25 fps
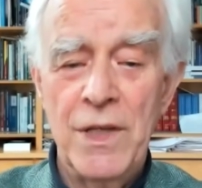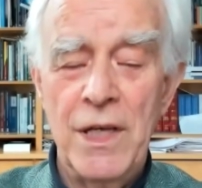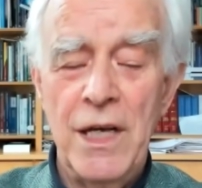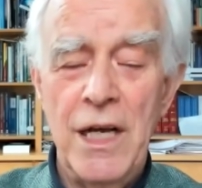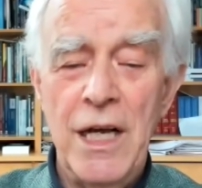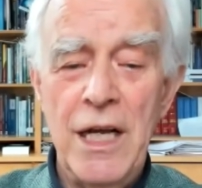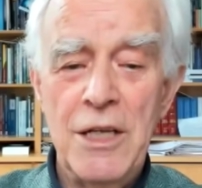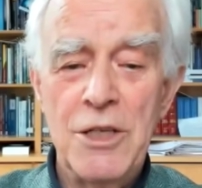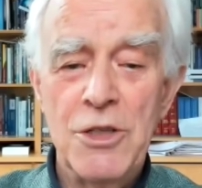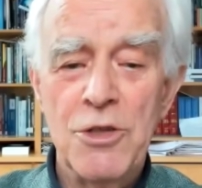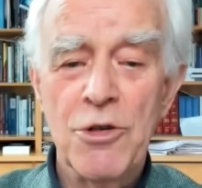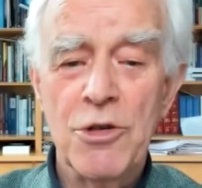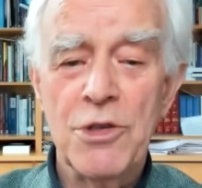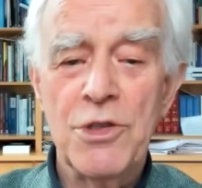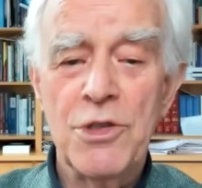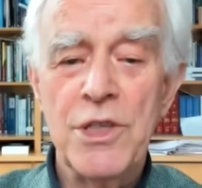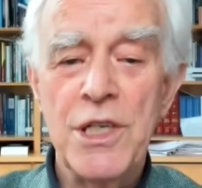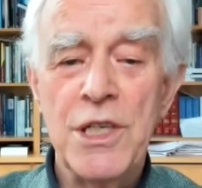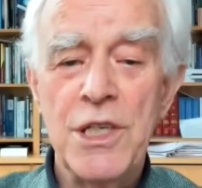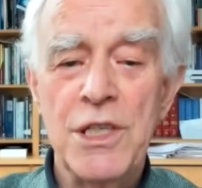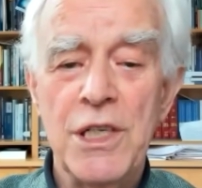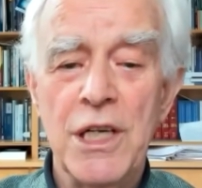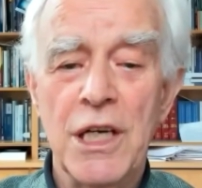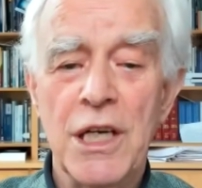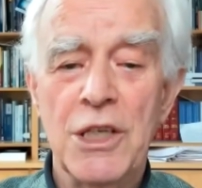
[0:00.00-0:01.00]
It's not
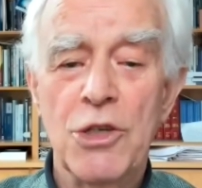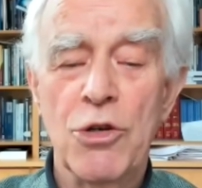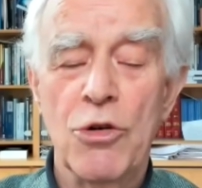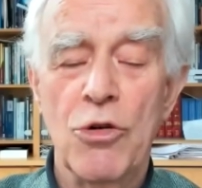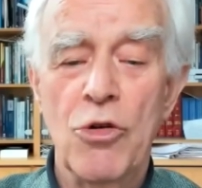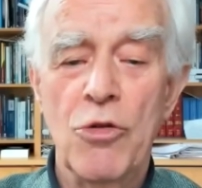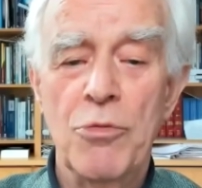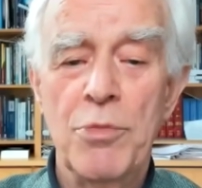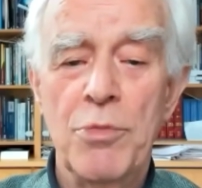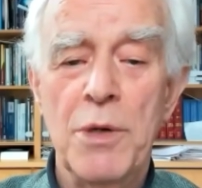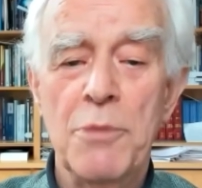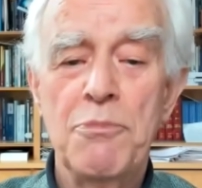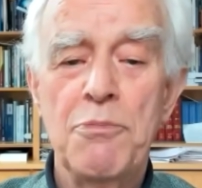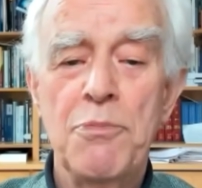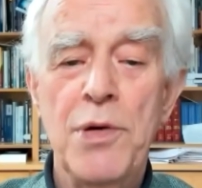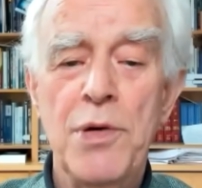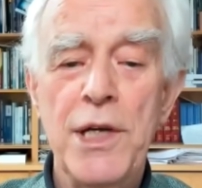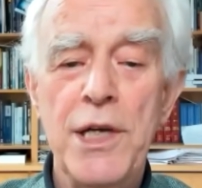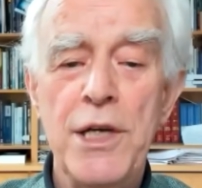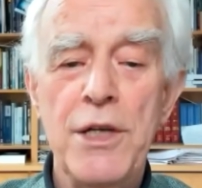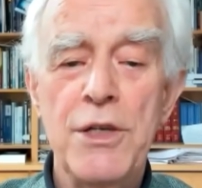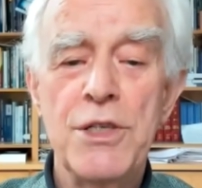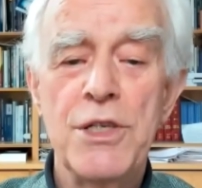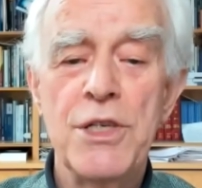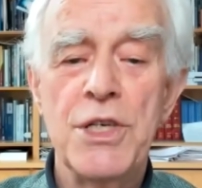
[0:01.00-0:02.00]
easy at all, but
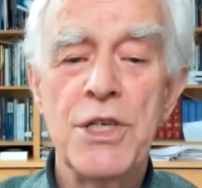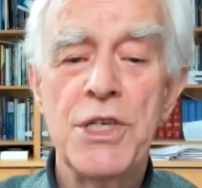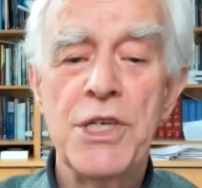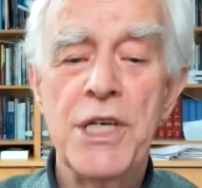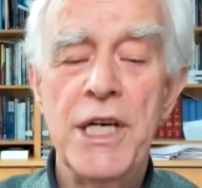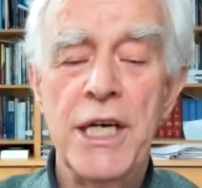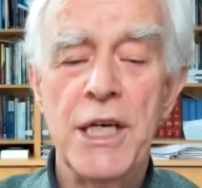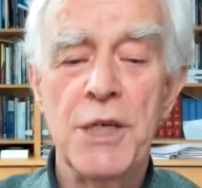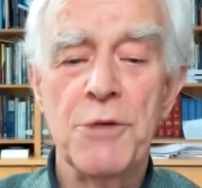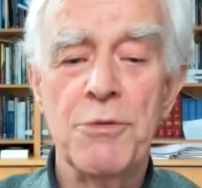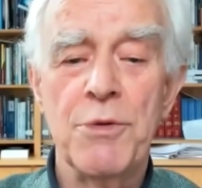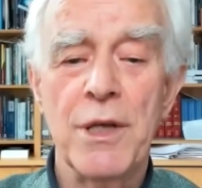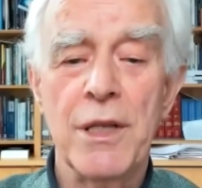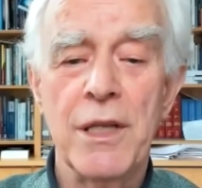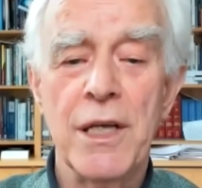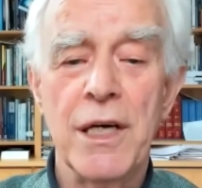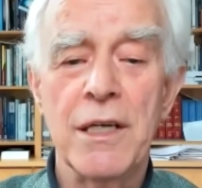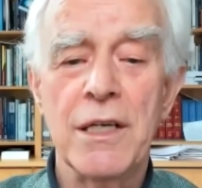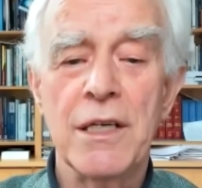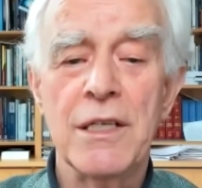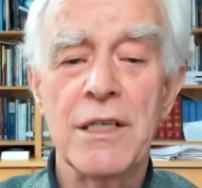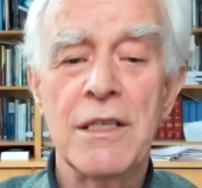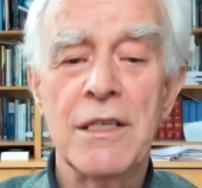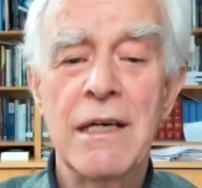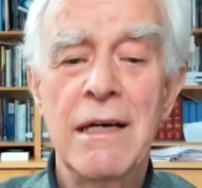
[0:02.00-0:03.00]
please share it with
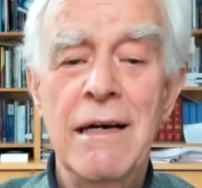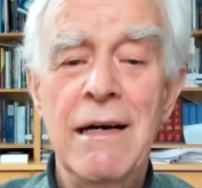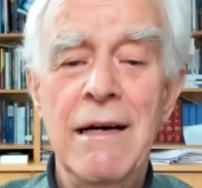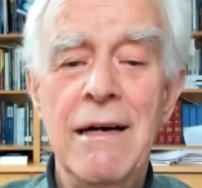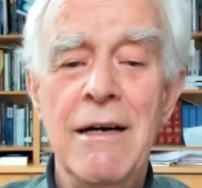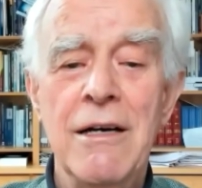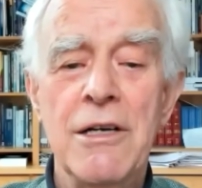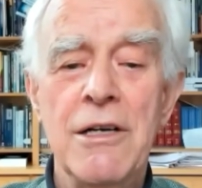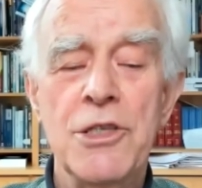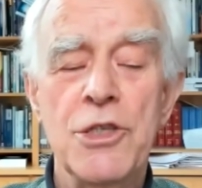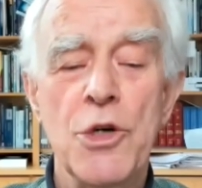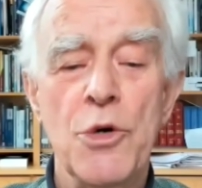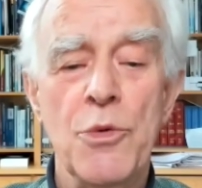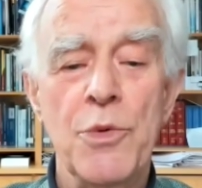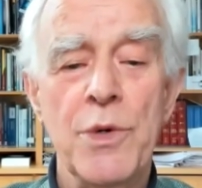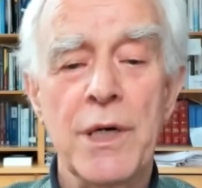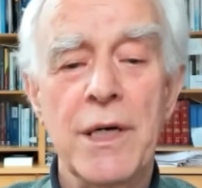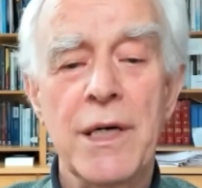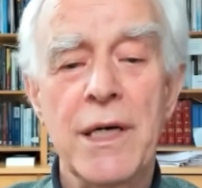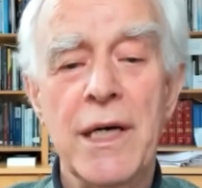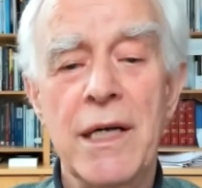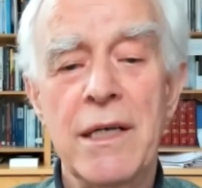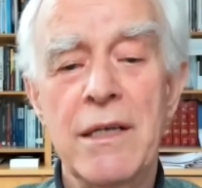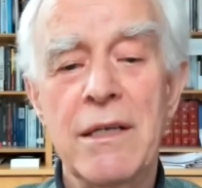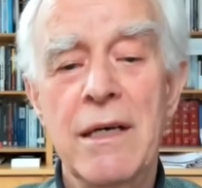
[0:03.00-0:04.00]
others so we
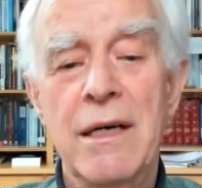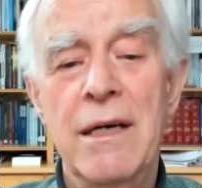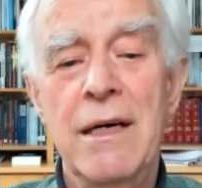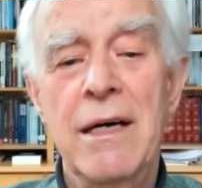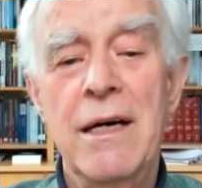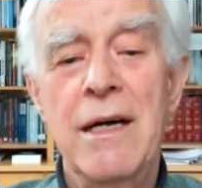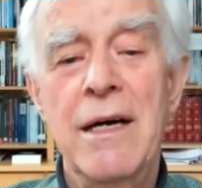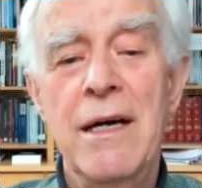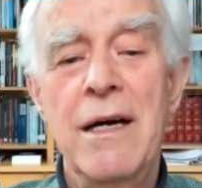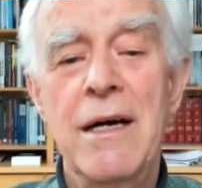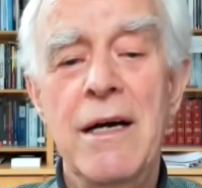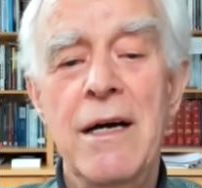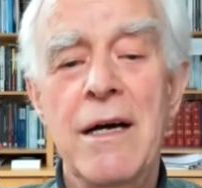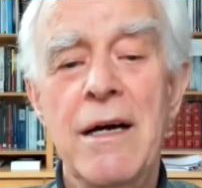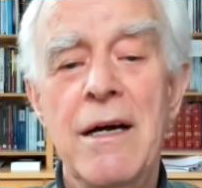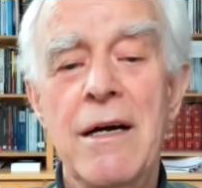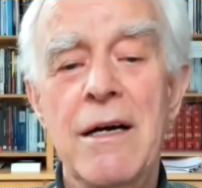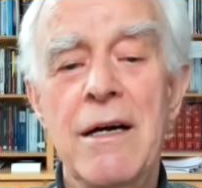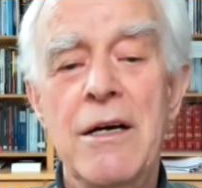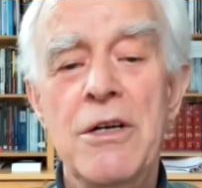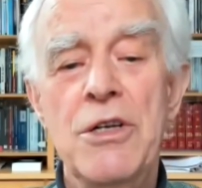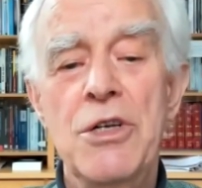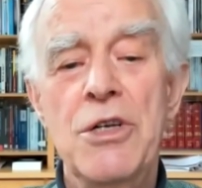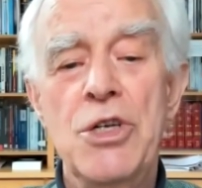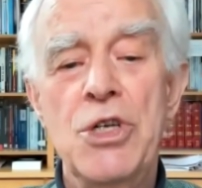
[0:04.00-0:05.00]
can
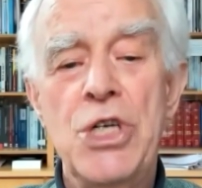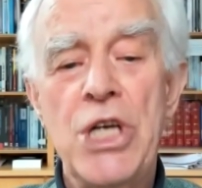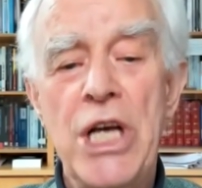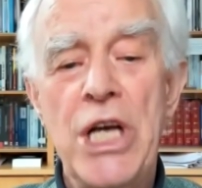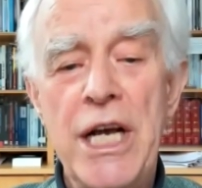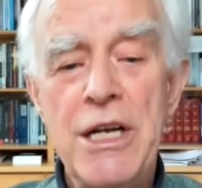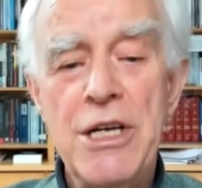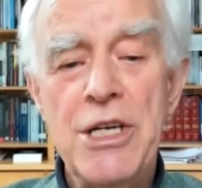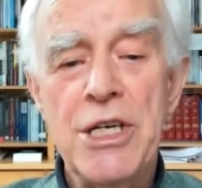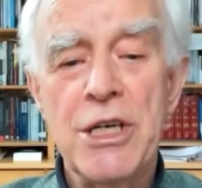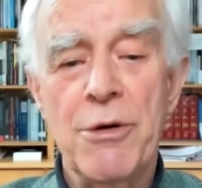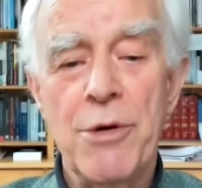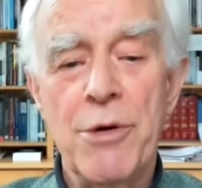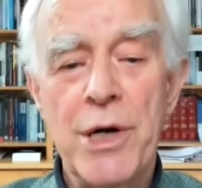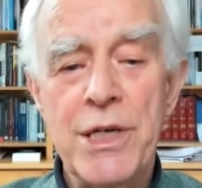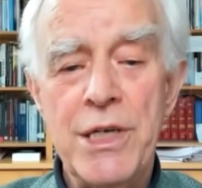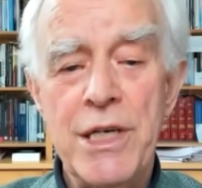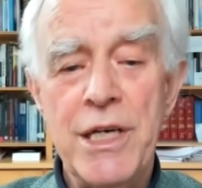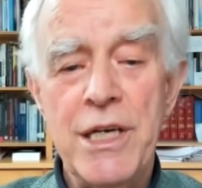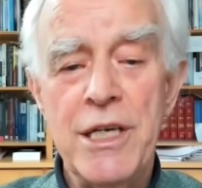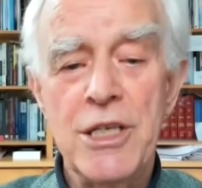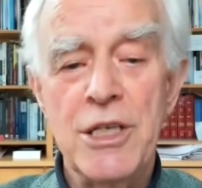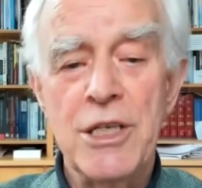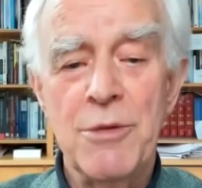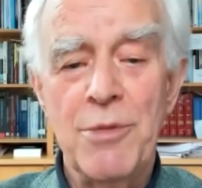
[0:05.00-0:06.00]
change our
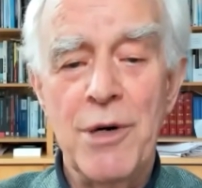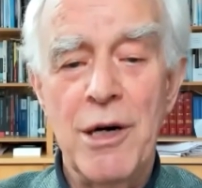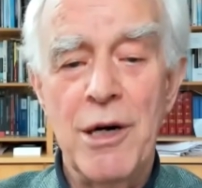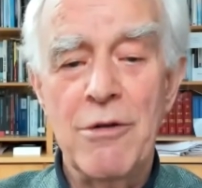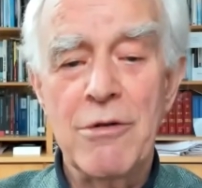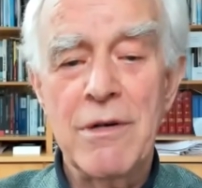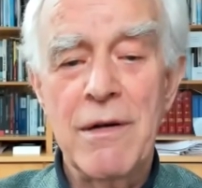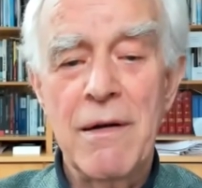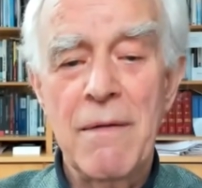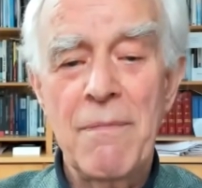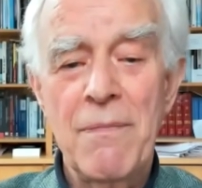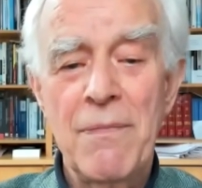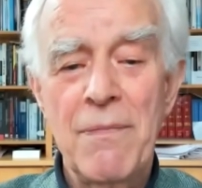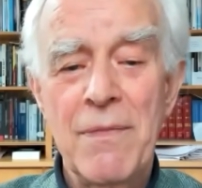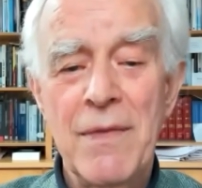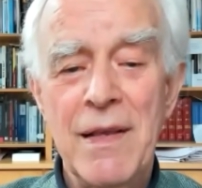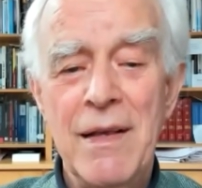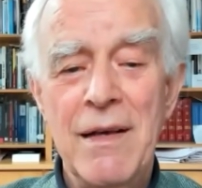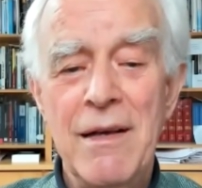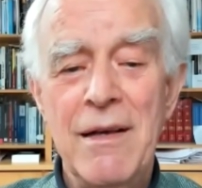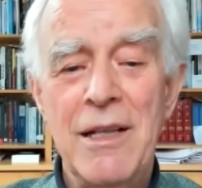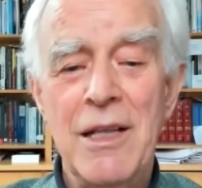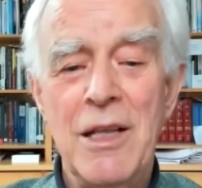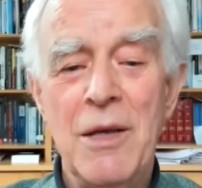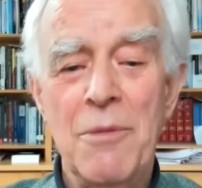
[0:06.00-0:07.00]
ideas about
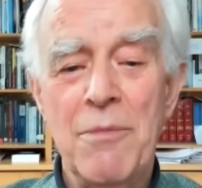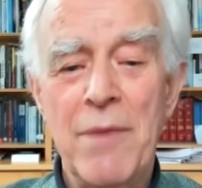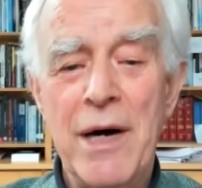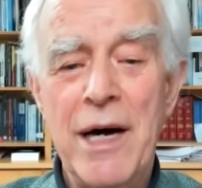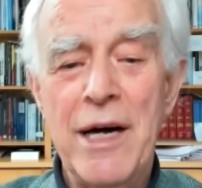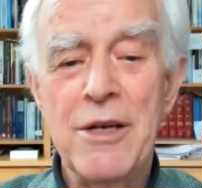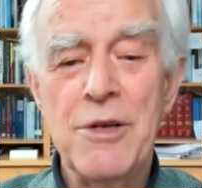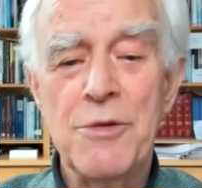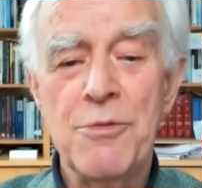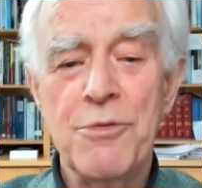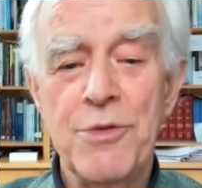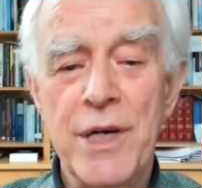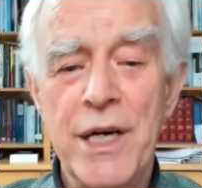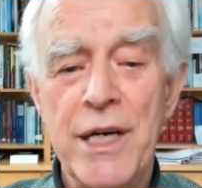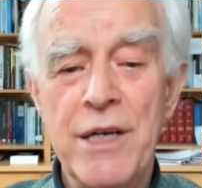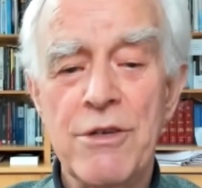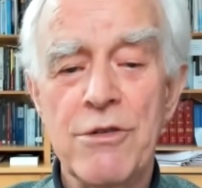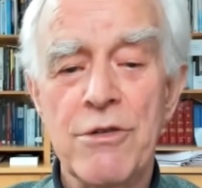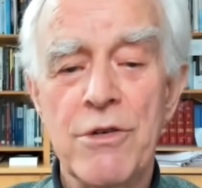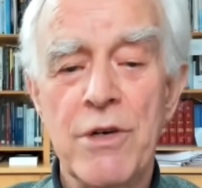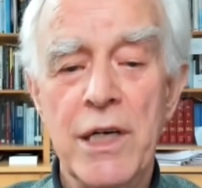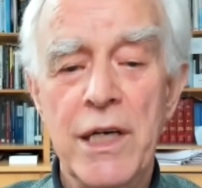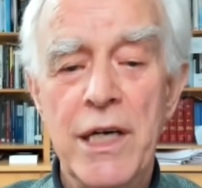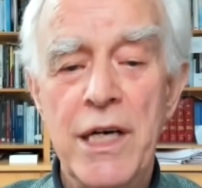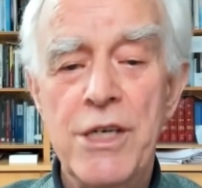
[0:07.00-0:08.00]
the mind brain
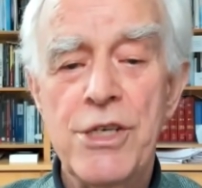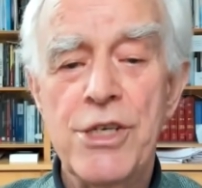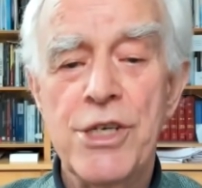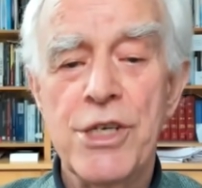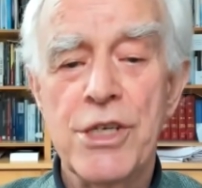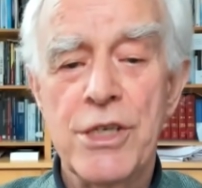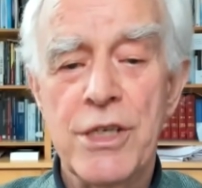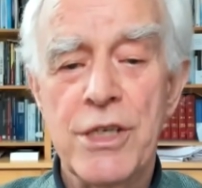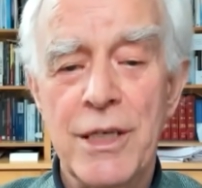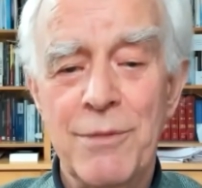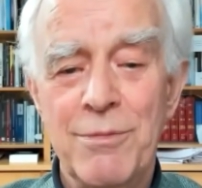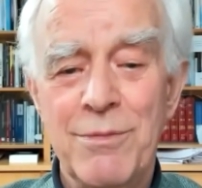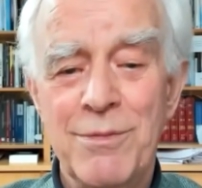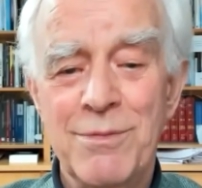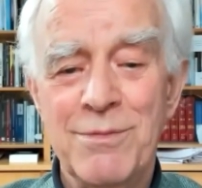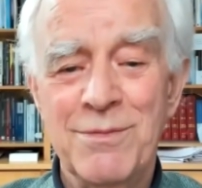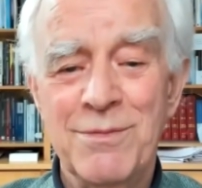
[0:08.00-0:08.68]
relationship.